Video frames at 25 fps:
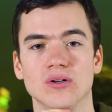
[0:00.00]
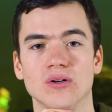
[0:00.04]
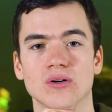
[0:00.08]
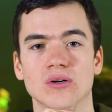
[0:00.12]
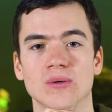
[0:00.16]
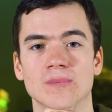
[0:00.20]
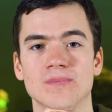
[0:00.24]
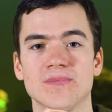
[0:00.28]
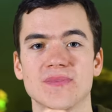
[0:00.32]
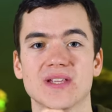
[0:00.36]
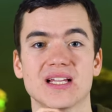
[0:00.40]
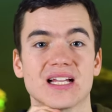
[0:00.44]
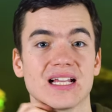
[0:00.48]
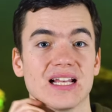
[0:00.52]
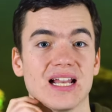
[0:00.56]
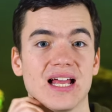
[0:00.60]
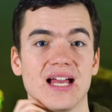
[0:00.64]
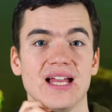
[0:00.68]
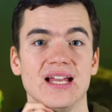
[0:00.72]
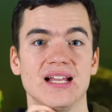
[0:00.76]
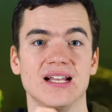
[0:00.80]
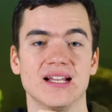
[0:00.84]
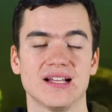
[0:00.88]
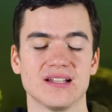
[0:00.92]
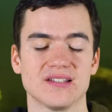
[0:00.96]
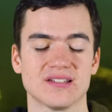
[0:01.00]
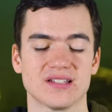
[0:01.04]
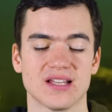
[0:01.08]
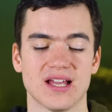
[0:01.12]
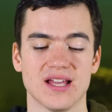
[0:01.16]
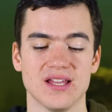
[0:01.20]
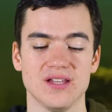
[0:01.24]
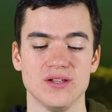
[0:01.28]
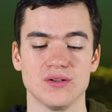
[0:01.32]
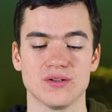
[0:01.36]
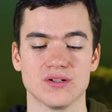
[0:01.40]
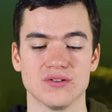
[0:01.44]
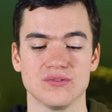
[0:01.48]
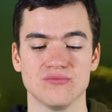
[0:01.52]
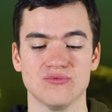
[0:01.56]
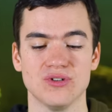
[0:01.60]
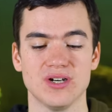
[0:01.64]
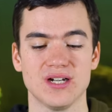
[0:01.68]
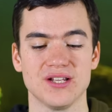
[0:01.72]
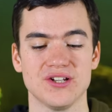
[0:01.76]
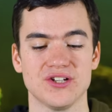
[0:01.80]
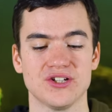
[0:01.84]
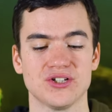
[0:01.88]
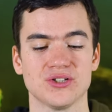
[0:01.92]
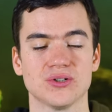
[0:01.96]
or clay, let's say, you can
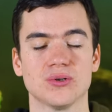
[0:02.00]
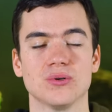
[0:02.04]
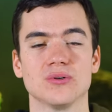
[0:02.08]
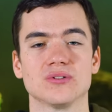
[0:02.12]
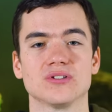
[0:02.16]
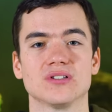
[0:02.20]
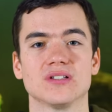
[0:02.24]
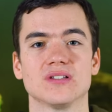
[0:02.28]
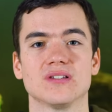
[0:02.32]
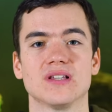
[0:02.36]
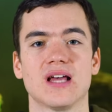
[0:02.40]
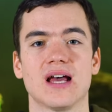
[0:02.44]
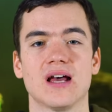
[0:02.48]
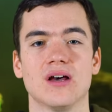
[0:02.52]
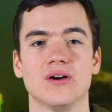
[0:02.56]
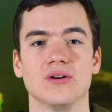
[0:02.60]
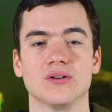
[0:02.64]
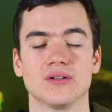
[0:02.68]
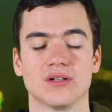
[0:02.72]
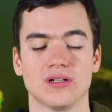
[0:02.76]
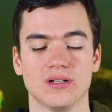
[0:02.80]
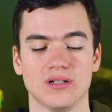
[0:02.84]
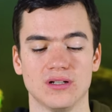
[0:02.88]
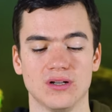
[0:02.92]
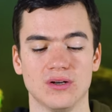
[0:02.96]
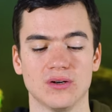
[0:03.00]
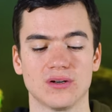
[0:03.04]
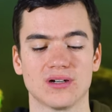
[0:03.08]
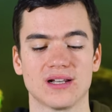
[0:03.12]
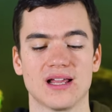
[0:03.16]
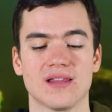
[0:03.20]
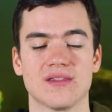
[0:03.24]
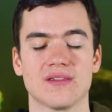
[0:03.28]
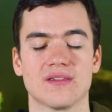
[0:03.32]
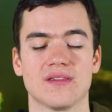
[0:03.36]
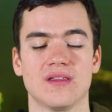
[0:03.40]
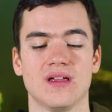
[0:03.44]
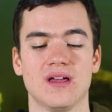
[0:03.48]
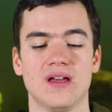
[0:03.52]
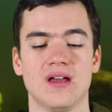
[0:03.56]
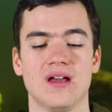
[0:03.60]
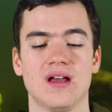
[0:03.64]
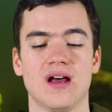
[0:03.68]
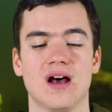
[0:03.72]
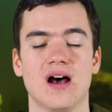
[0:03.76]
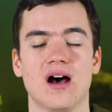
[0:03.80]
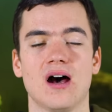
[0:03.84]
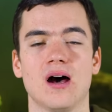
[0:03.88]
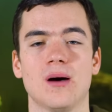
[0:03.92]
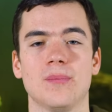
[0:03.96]
really shorten that hook length
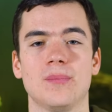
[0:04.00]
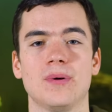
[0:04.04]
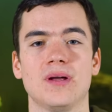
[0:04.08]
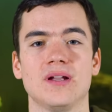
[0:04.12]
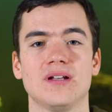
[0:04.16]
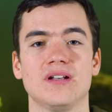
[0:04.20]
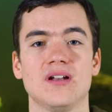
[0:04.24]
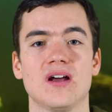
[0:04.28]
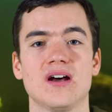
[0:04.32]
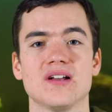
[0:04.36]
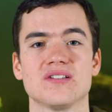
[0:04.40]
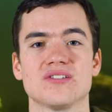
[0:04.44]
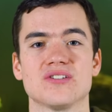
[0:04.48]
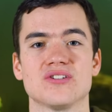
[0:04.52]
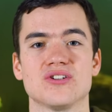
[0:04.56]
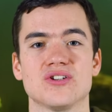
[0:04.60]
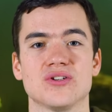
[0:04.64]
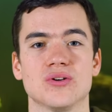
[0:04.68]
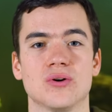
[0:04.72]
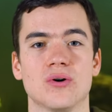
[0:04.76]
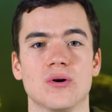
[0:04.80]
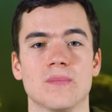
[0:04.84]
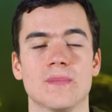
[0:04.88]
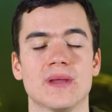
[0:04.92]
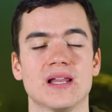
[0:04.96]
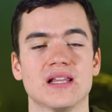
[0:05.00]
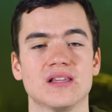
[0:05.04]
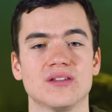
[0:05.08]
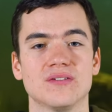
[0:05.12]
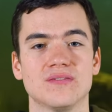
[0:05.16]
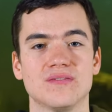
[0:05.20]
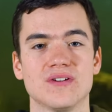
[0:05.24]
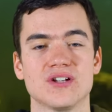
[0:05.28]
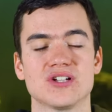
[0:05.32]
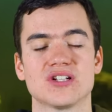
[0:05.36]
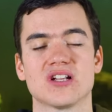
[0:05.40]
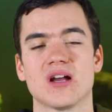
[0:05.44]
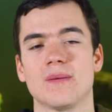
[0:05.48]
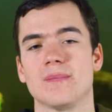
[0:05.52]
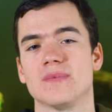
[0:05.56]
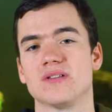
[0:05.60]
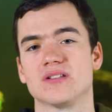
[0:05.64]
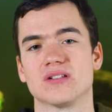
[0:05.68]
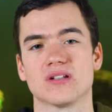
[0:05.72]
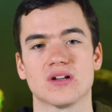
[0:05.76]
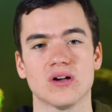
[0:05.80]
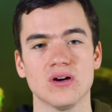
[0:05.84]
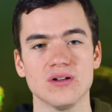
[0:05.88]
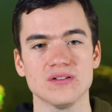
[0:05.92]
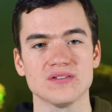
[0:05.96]
up nice and short, meaning the fish come
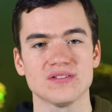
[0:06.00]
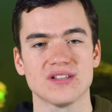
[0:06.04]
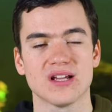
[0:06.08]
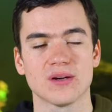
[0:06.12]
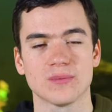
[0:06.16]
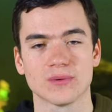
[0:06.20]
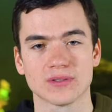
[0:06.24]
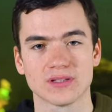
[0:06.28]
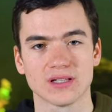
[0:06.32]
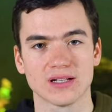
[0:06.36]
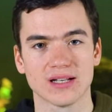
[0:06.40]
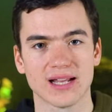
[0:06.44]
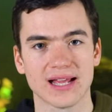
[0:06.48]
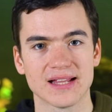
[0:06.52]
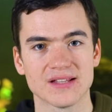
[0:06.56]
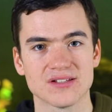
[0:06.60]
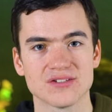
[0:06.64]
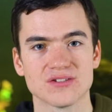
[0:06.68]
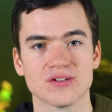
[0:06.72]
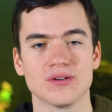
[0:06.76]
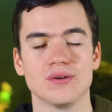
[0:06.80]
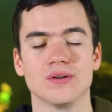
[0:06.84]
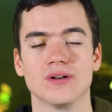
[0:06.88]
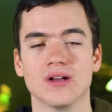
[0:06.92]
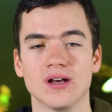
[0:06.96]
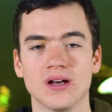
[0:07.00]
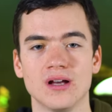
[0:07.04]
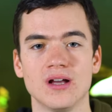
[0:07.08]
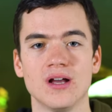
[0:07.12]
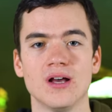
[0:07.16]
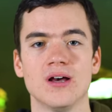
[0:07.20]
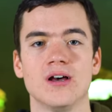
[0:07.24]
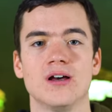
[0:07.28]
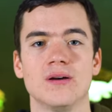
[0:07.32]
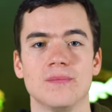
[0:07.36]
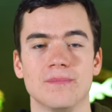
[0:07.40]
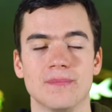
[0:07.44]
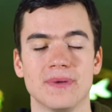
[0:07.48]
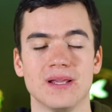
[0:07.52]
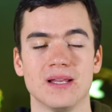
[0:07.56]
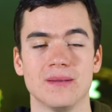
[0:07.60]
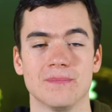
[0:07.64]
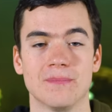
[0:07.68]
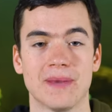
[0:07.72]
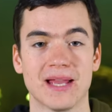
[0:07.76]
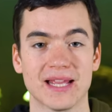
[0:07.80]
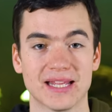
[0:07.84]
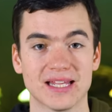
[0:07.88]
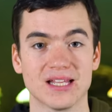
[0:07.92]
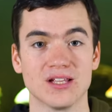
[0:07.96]
into contact with the lead sooner,
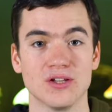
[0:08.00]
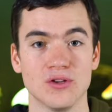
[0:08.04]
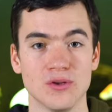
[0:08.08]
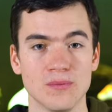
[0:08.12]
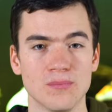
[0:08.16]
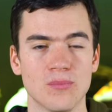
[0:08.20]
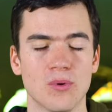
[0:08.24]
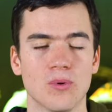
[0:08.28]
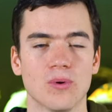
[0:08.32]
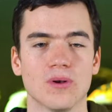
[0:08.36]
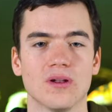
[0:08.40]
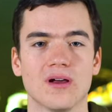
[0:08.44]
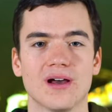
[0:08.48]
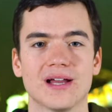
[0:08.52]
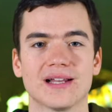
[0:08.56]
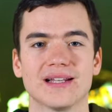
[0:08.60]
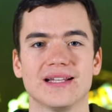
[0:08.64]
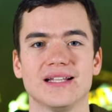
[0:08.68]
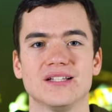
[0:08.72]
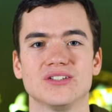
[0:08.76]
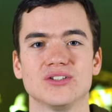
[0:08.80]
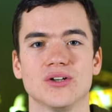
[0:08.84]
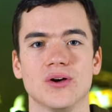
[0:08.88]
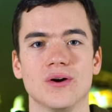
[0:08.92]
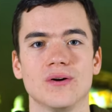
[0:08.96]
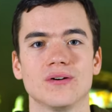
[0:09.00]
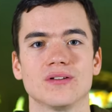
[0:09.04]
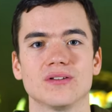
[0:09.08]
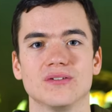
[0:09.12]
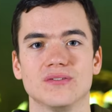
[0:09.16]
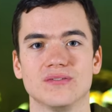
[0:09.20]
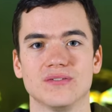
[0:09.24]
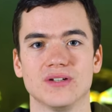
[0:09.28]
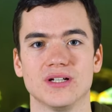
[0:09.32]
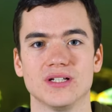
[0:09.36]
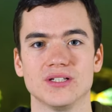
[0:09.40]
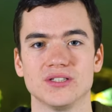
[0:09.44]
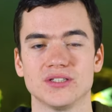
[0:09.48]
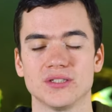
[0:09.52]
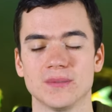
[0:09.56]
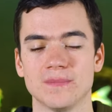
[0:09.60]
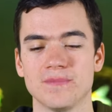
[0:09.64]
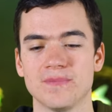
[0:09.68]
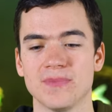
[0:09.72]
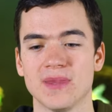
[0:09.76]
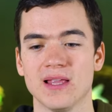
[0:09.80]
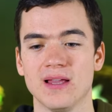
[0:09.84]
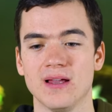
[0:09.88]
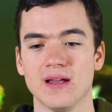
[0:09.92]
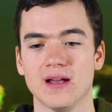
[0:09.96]
making you more likely to hook the fish.
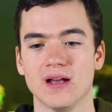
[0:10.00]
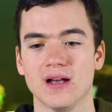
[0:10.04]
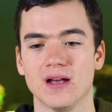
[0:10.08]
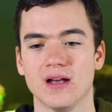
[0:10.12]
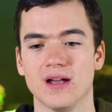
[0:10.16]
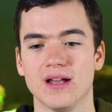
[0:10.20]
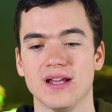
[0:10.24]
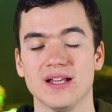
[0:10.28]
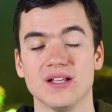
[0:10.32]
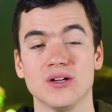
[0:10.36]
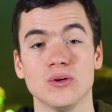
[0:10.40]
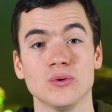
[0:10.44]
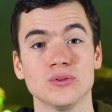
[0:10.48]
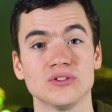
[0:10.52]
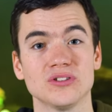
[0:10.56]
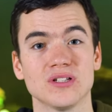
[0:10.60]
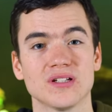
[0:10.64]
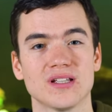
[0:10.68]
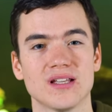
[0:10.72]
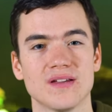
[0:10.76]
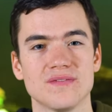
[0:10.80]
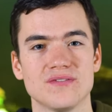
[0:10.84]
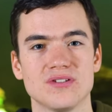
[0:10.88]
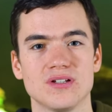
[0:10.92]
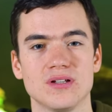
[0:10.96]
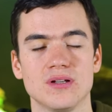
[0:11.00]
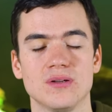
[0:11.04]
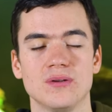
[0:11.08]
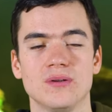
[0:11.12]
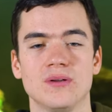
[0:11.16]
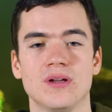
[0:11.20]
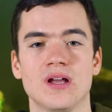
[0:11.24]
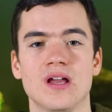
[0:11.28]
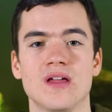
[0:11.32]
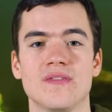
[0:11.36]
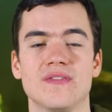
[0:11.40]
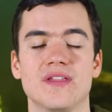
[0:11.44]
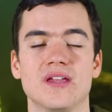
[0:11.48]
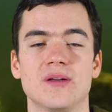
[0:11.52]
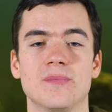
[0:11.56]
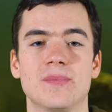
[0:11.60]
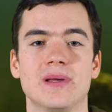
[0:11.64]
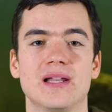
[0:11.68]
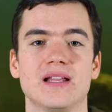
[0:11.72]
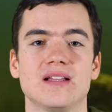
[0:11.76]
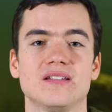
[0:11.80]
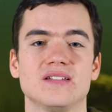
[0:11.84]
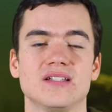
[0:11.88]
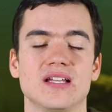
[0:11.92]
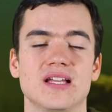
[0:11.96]
It also gives you the
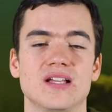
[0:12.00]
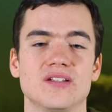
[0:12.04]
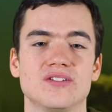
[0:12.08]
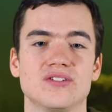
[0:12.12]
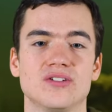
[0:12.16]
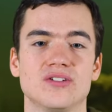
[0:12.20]
ability